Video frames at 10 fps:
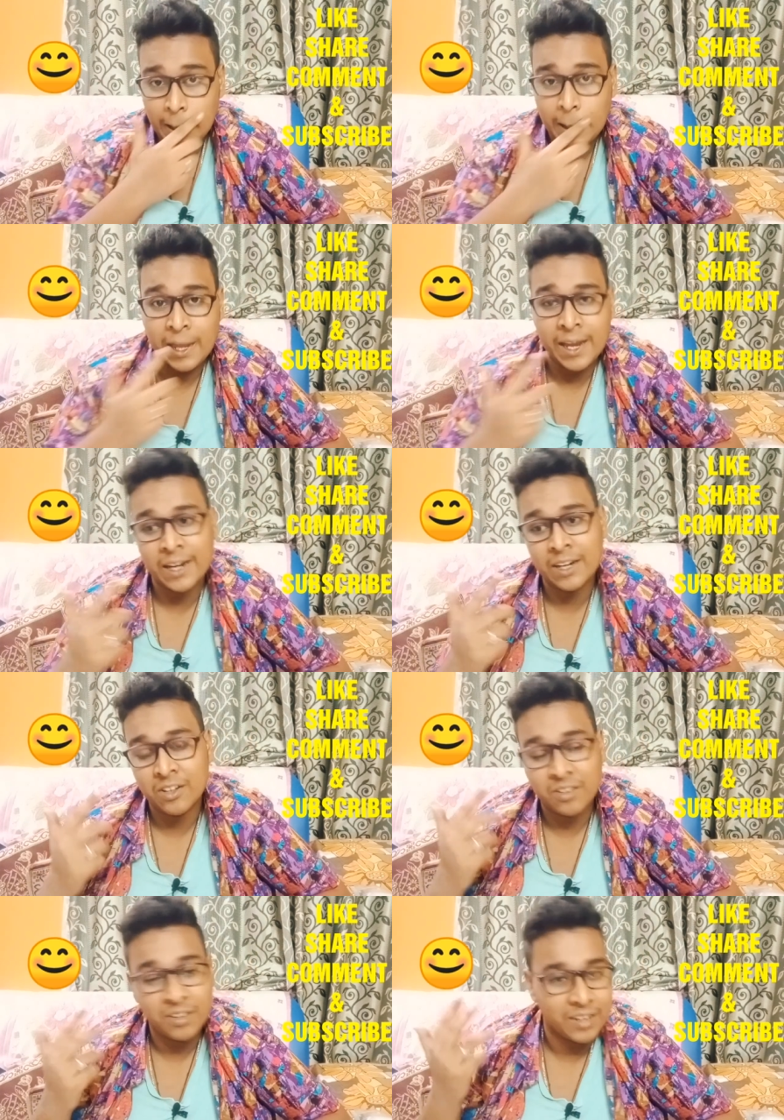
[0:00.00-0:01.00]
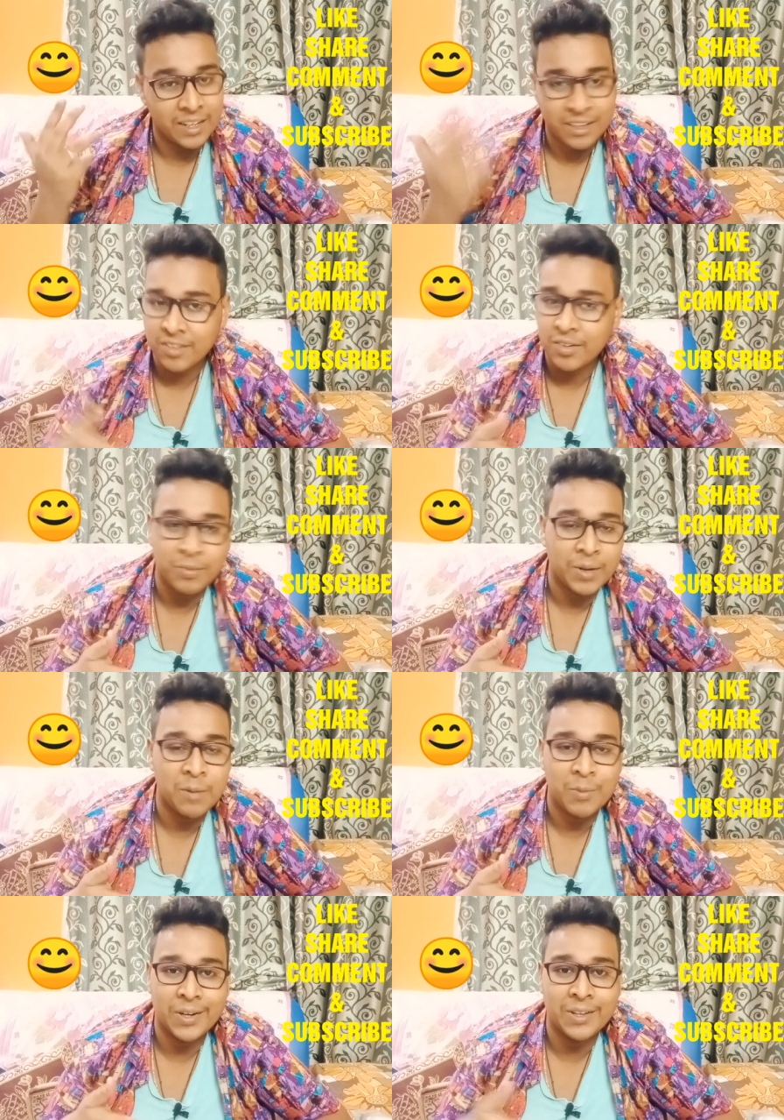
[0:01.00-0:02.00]
and hit the
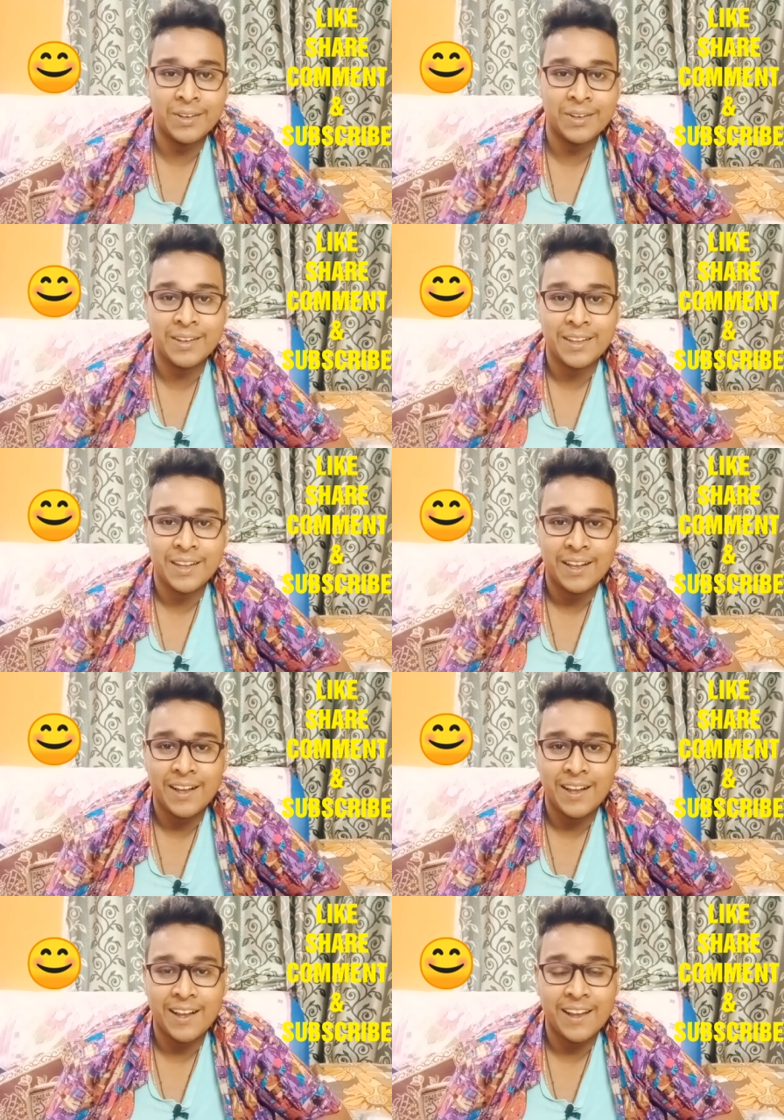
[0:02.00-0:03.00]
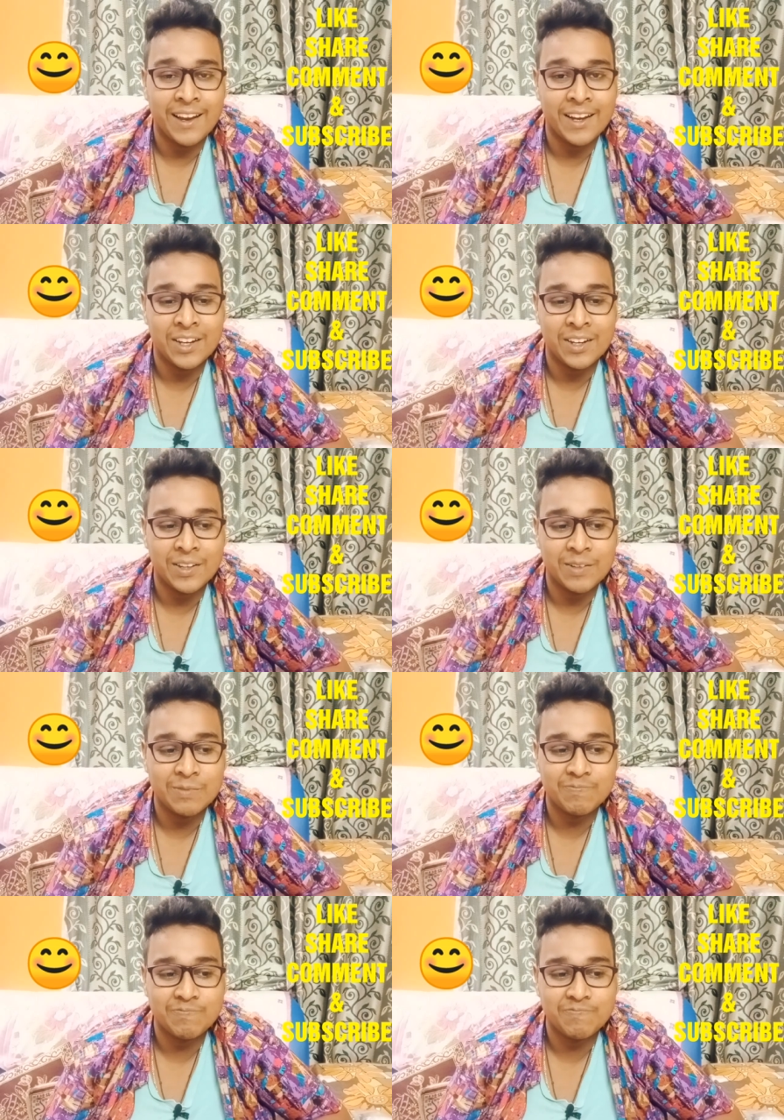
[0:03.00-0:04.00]
subscribe button, and
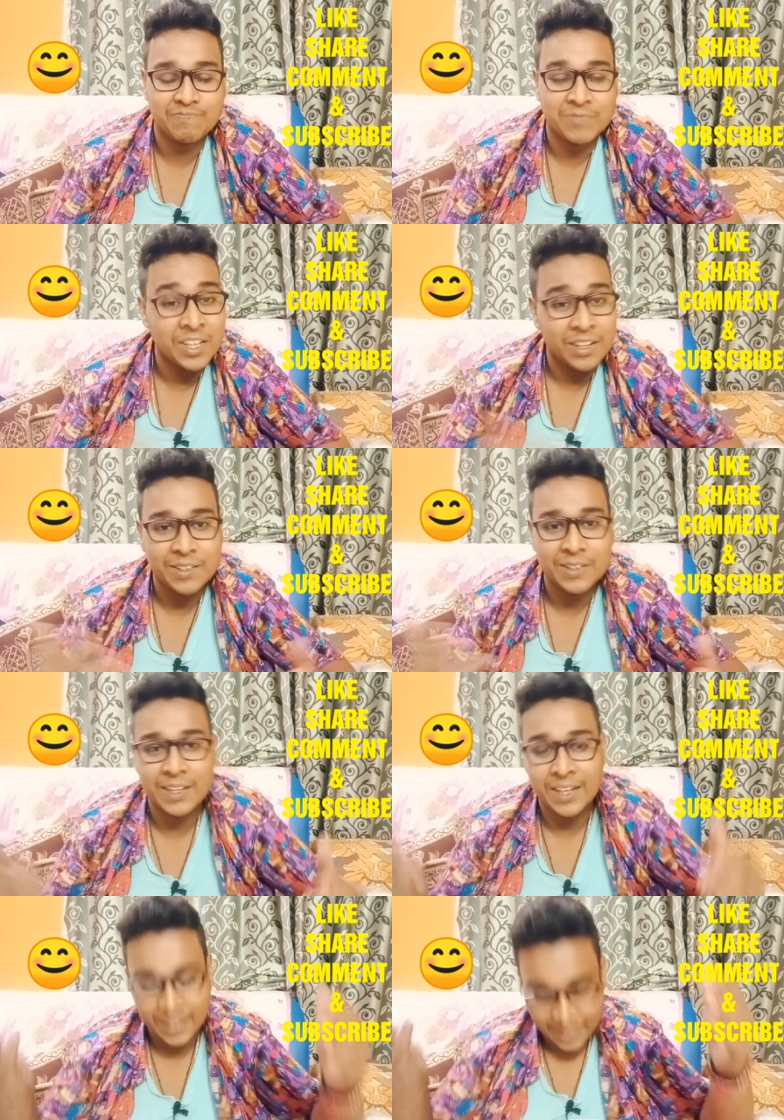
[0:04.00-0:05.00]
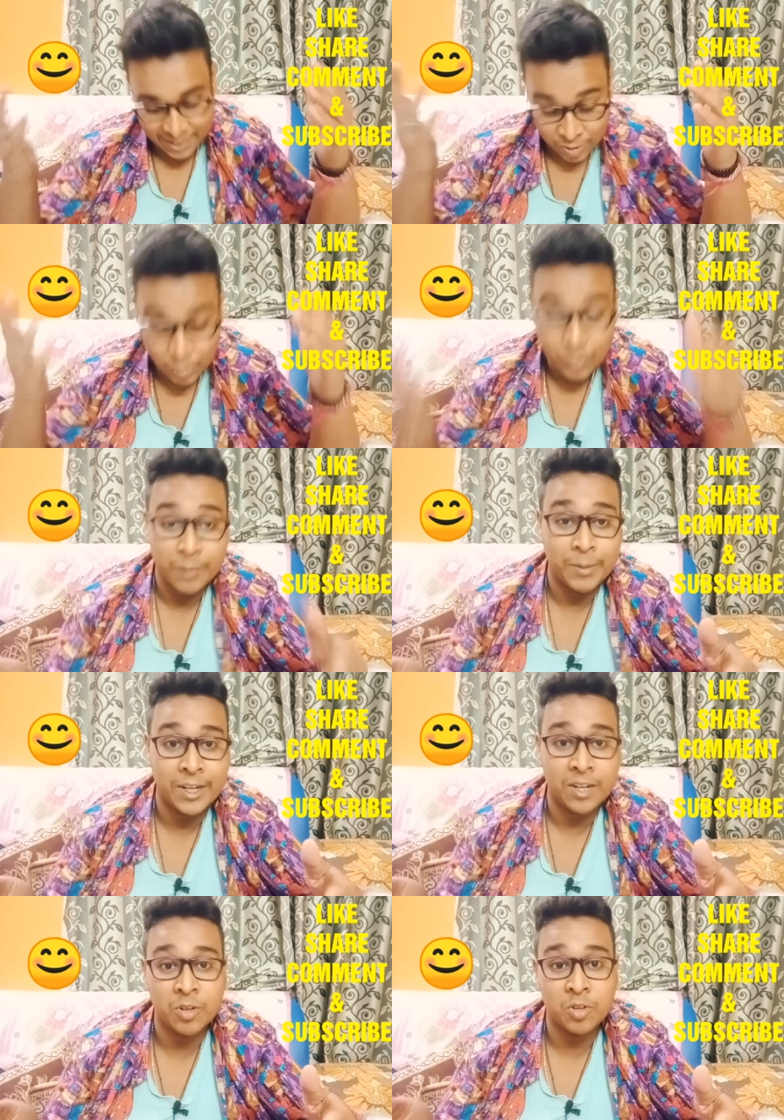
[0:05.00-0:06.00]
yeah, and do
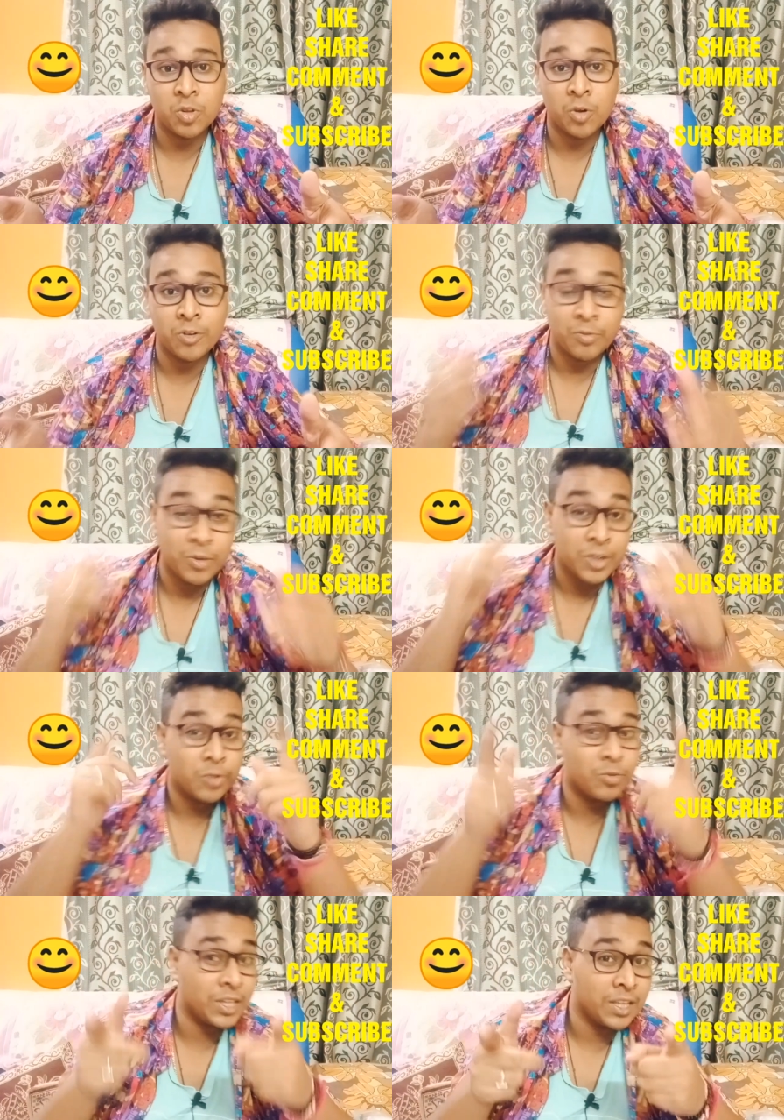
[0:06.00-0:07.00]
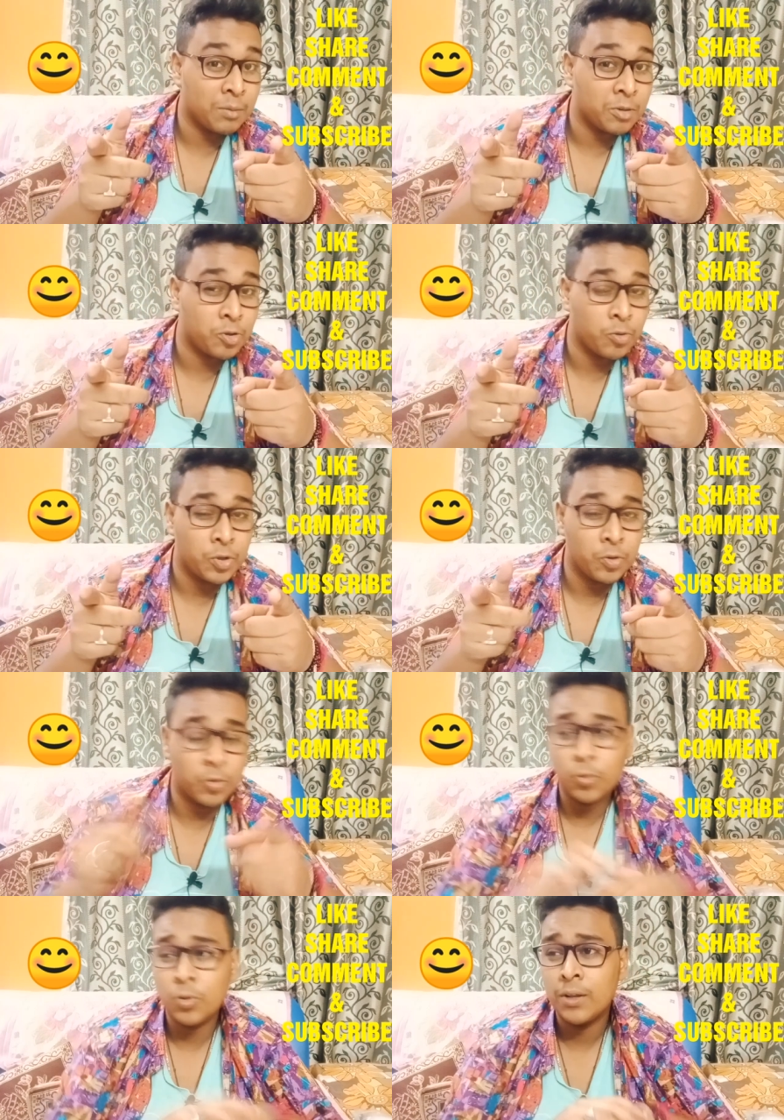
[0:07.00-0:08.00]
comment down your thoughts. What do you think about Tokyo
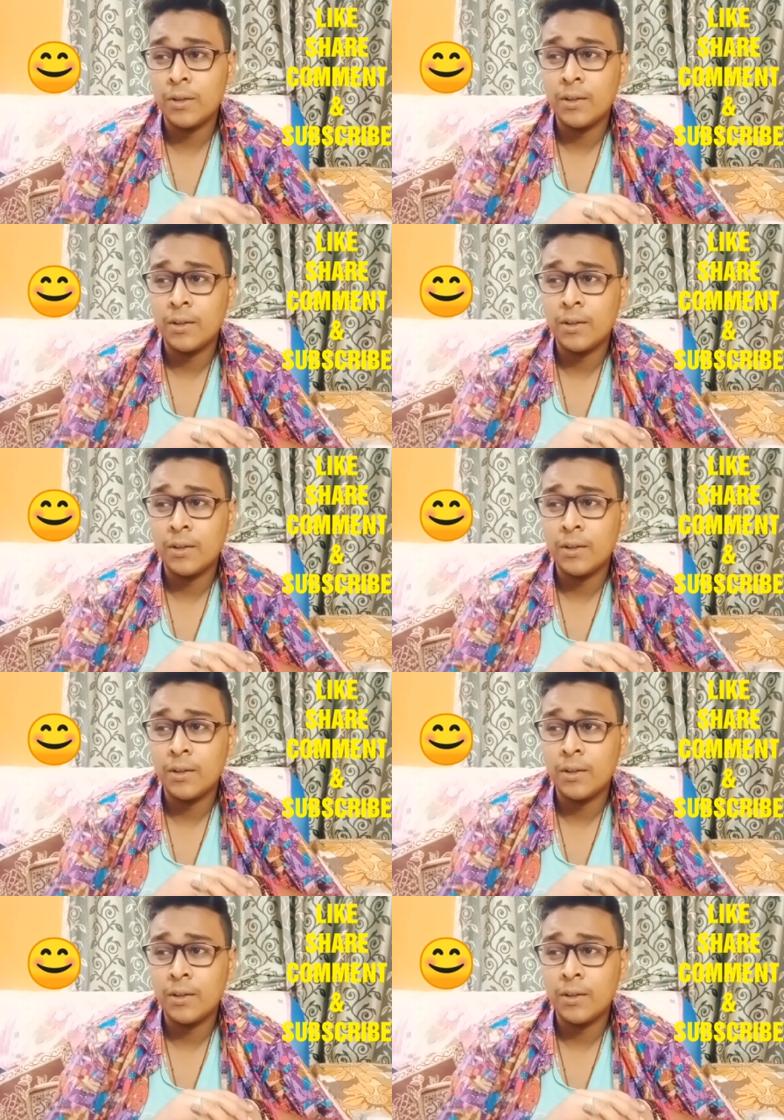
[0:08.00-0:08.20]
Ghoul?